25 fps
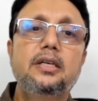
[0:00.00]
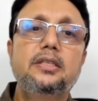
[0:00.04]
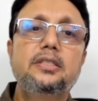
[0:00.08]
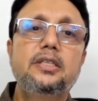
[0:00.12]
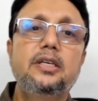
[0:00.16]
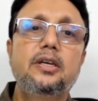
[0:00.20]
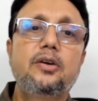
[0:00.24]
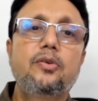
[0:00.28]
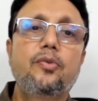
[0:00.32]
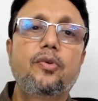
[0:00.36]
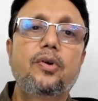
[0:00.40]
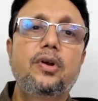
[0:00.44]

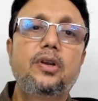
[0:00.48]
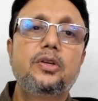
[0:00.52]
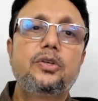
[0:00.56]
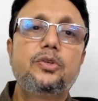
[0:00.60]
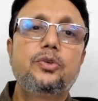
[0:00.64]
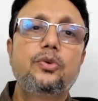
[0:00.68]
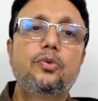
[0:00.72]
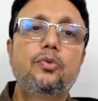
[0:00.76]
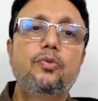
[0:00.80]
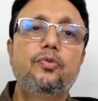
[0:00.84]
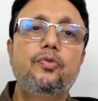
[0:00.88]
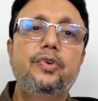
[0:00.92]
is
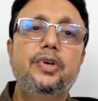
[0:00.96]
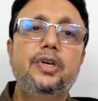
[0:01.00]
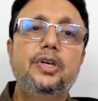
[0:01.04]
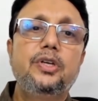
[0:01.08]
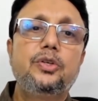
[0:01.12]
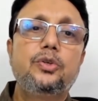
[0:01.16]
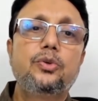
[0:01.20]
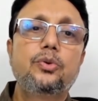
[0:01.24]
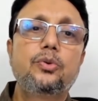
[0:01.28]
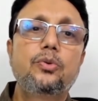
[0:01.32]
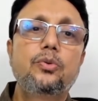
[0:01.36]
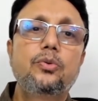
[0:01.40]
equal to
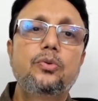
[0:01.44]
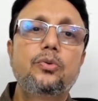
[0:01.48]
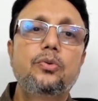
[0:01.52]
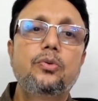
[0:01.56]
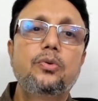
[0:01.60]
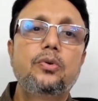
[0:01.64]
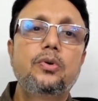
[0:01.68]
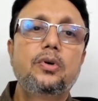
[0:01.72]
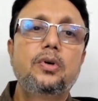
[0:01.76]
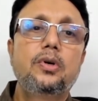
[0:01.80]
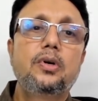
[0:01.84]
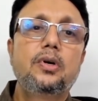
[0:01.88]
v2
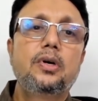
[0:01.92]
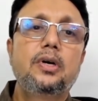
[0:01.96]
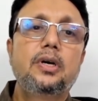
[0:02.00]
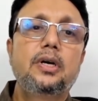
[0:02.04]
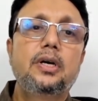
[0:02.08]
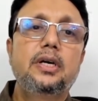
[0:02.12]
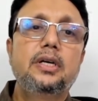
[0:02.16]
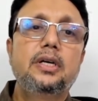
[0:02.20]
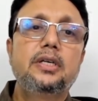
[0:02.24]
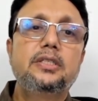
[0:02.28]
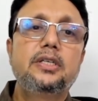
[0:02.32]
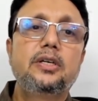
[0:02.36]

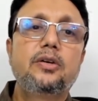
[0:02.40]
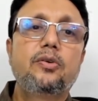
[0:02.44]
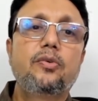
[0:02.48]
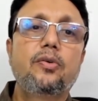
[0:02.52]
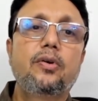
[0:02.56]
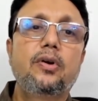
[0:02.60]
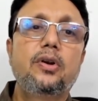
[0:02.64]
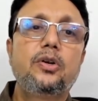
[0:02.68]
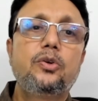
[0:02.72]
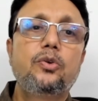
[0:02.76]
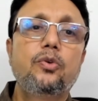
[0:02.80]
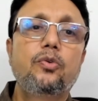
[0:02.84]
is
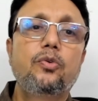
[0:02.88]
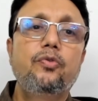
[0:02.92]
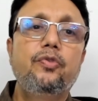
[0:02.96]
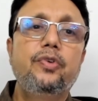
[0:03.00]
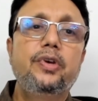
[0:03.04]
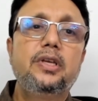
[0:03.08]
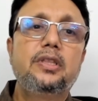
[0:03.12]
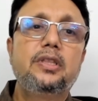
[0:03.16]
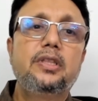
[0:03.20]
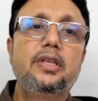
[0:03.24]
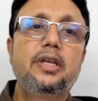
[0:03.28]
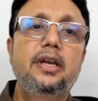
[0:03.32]
equal to
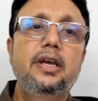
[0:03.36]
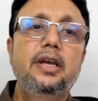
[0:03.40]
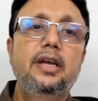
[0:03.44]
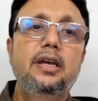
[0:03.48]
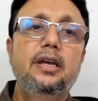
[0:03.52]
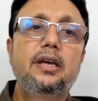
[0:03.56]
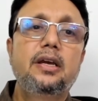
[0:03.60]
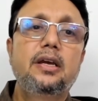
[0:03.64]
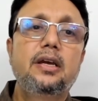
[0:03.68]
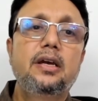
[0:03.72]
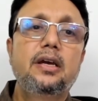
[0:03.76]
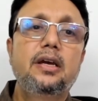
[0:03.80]
v3